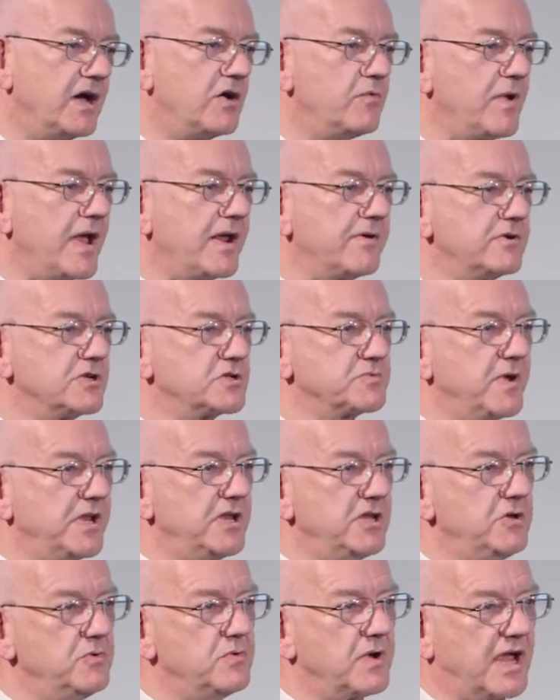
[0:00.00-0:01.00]
Whereas
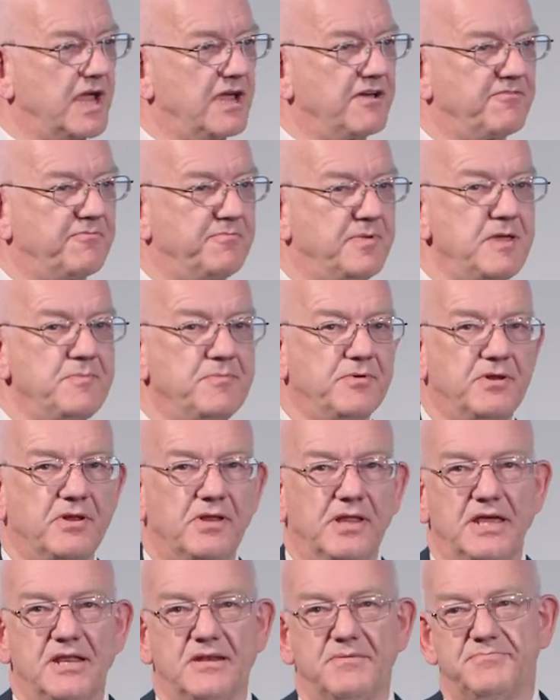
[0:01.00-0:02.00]
when you have
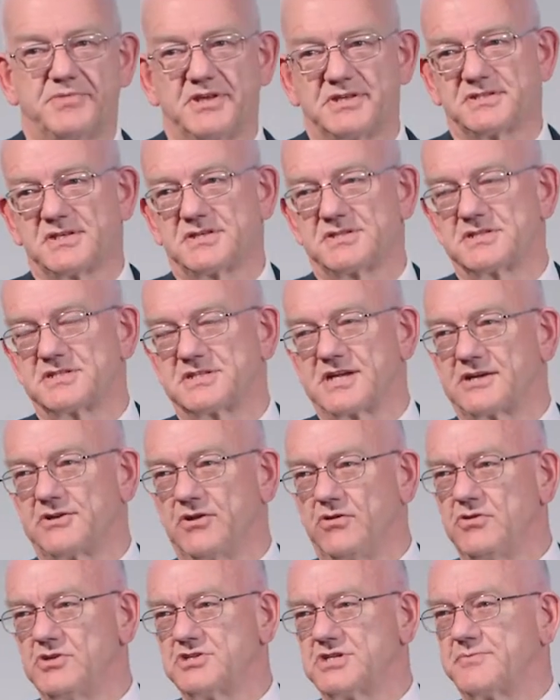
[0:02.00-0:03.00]
people in business and
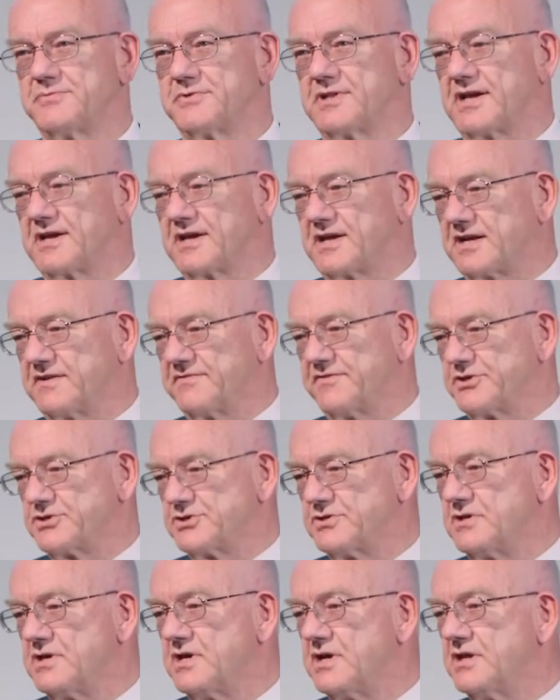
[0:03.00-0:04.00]
technology with that kind of
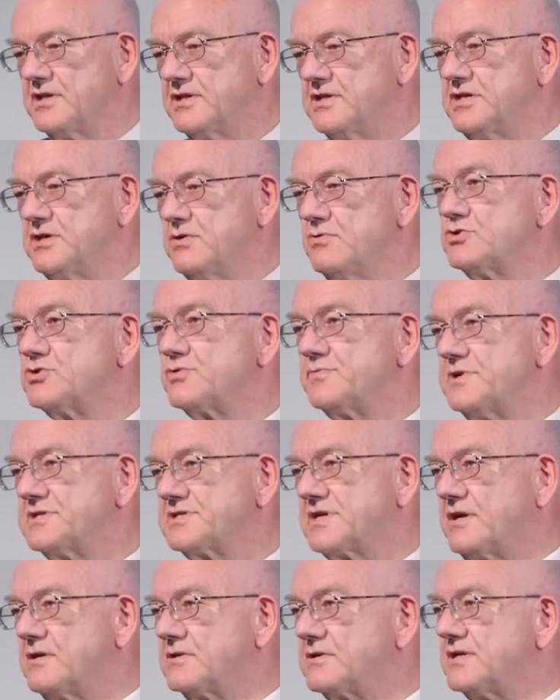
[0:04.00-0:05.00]
vision, the usual
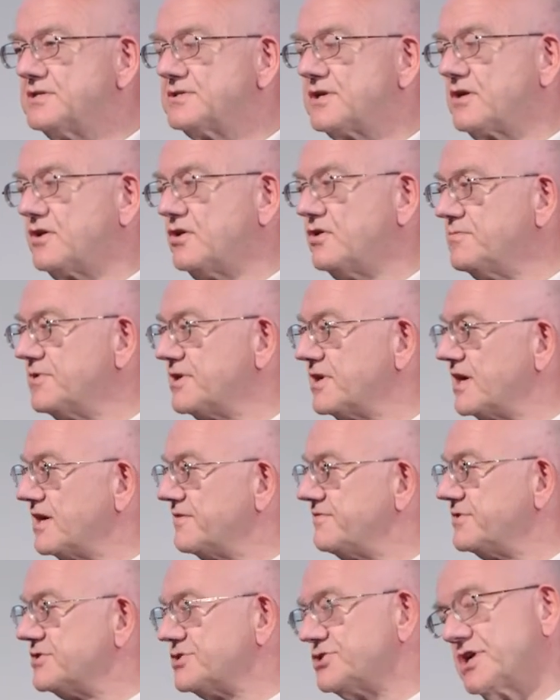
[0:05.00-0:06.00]
result is that human
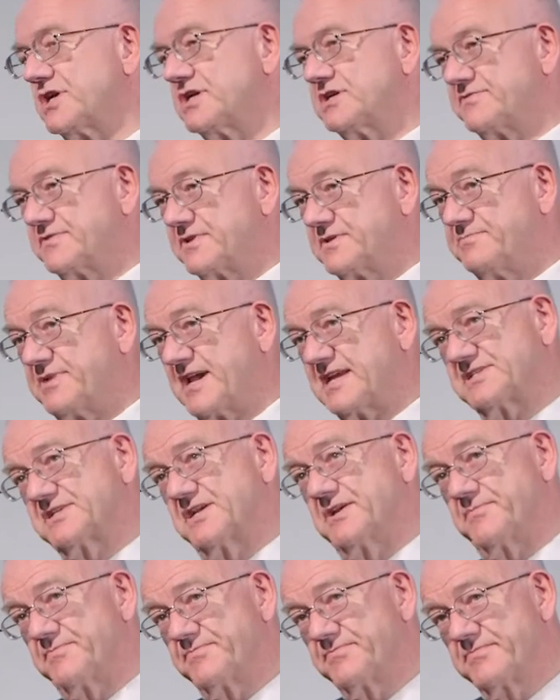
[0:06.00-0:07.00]
life is changed for the
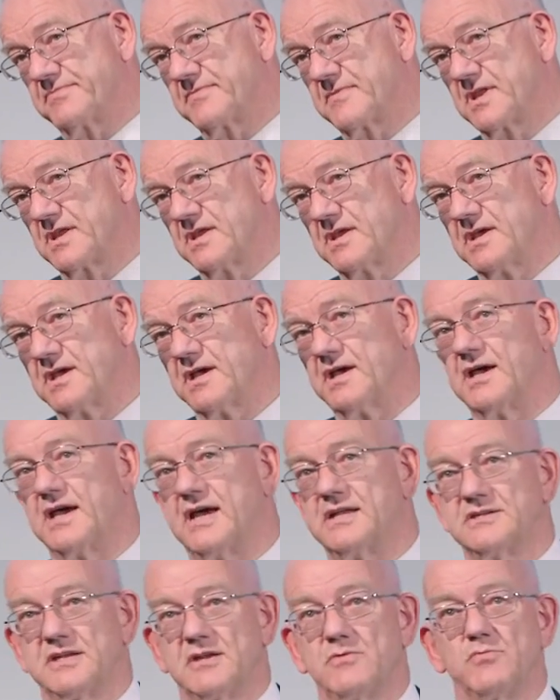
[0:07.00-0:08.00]
better.
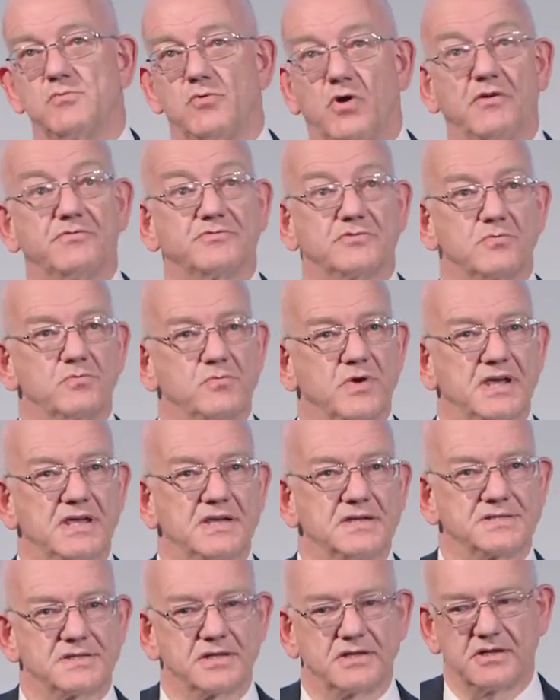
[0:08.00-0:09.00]
And in often
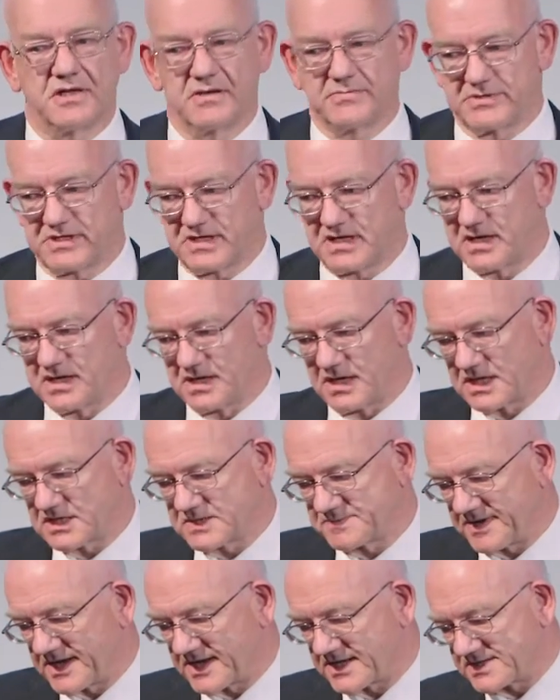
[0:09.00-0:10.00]
ways that nobody
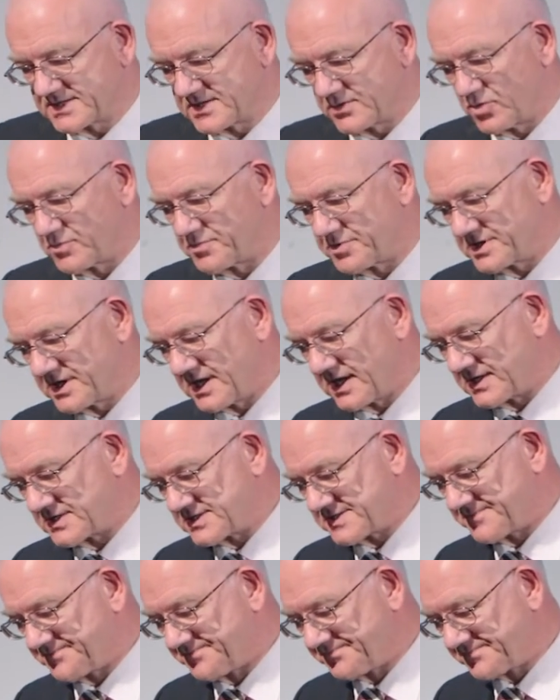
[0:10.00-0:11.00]
expects or predicts.